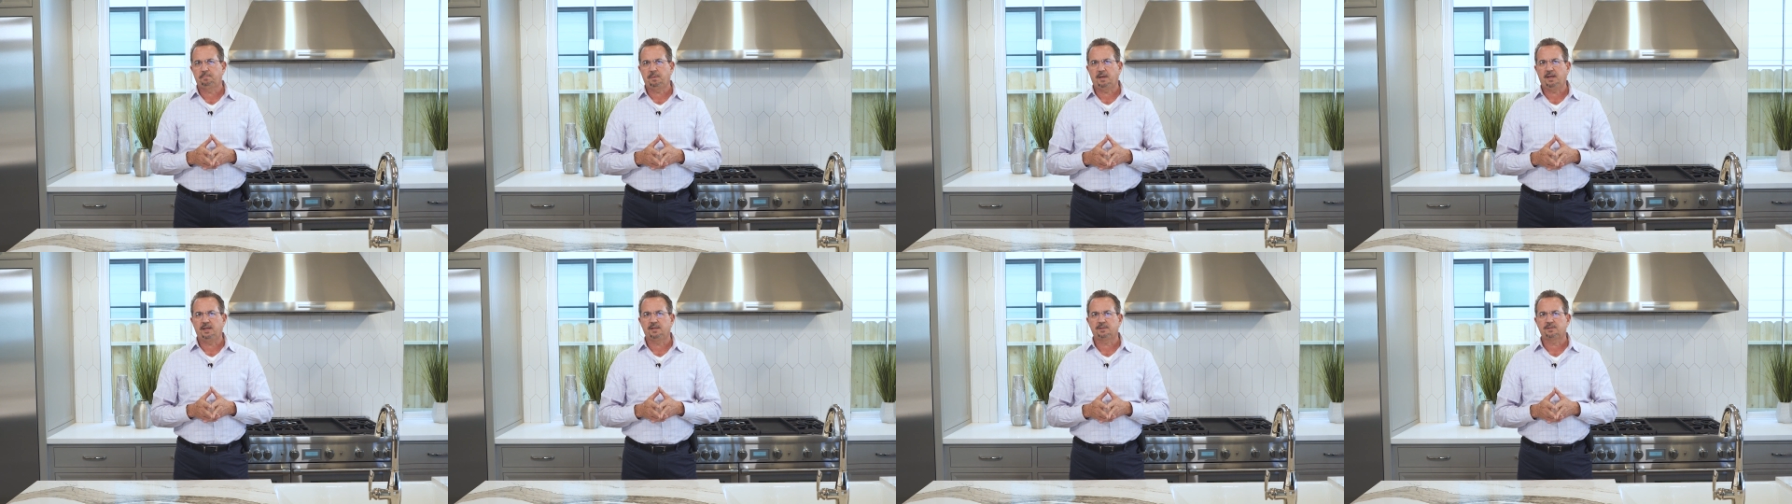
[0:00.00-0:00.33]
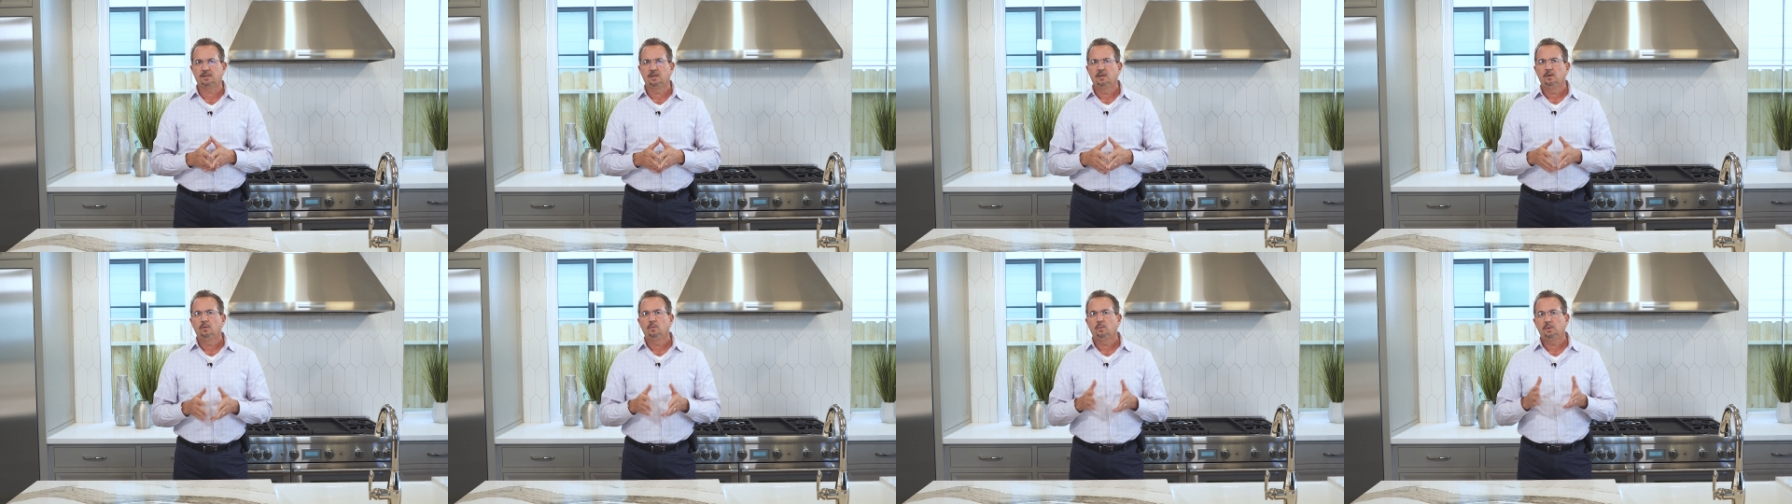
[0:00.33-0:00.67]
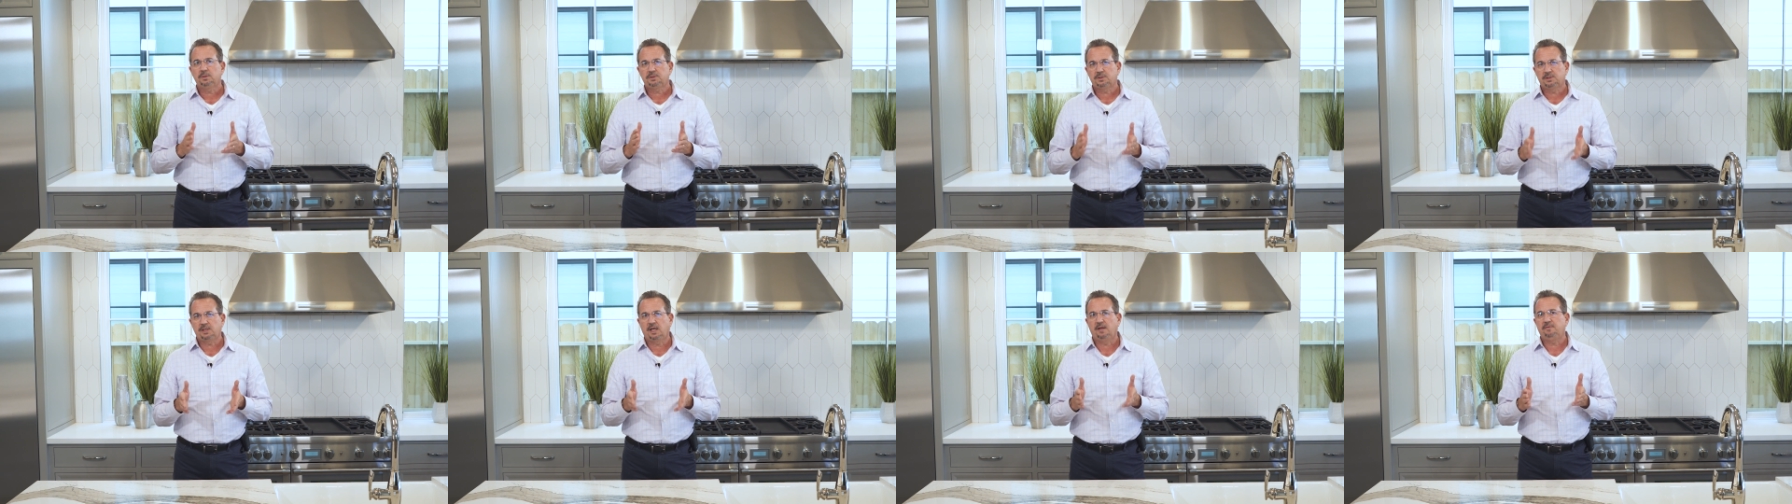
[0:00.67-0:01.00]
space,
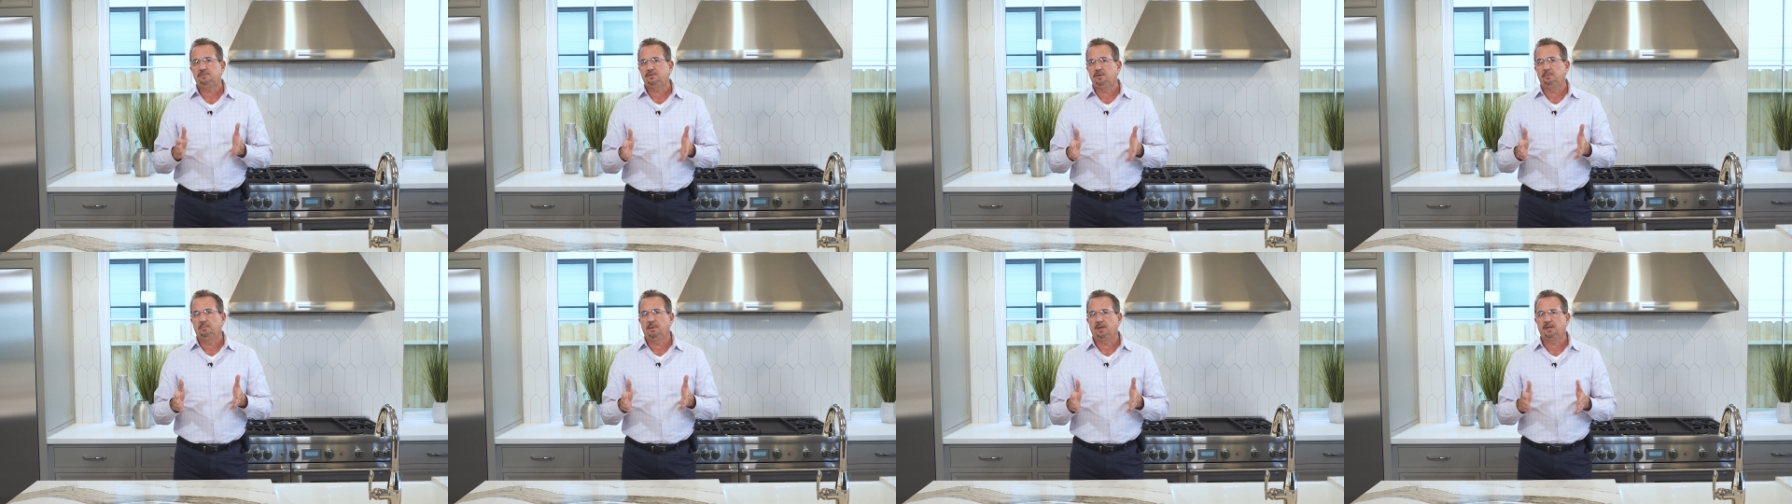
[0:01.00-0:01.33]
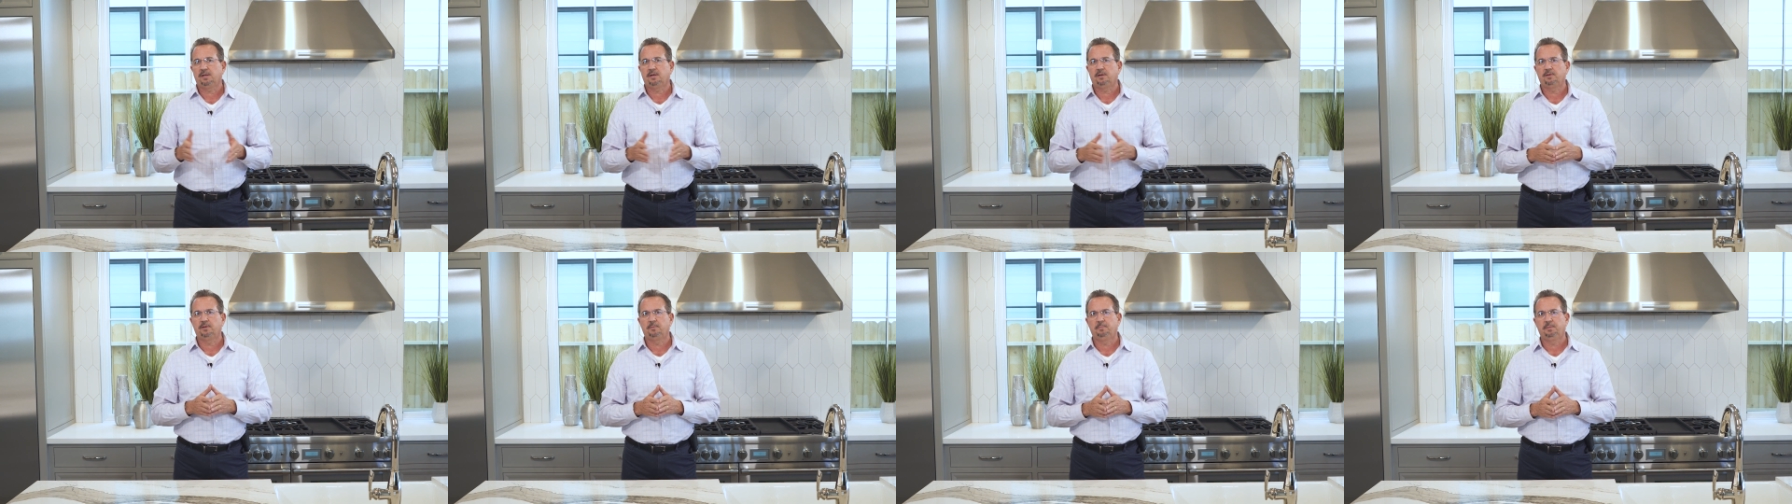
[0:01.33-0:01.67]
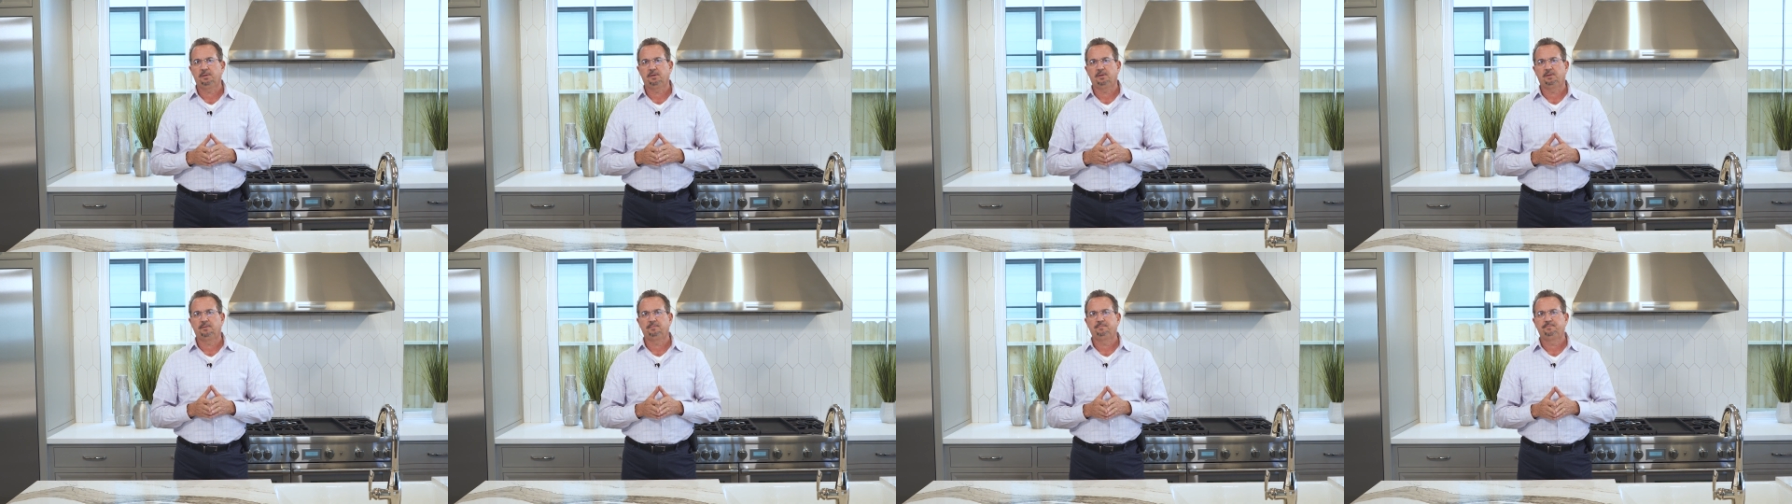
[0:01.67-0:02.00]
which saves you money on the
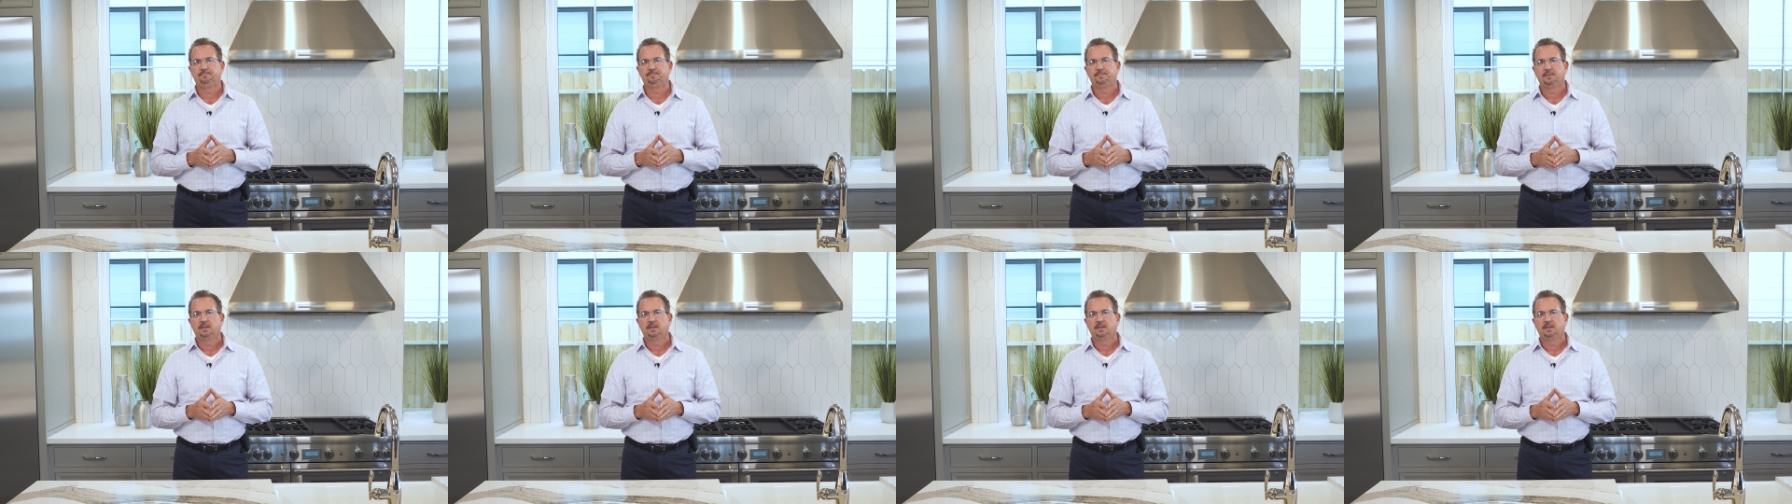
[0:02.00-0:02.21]
build.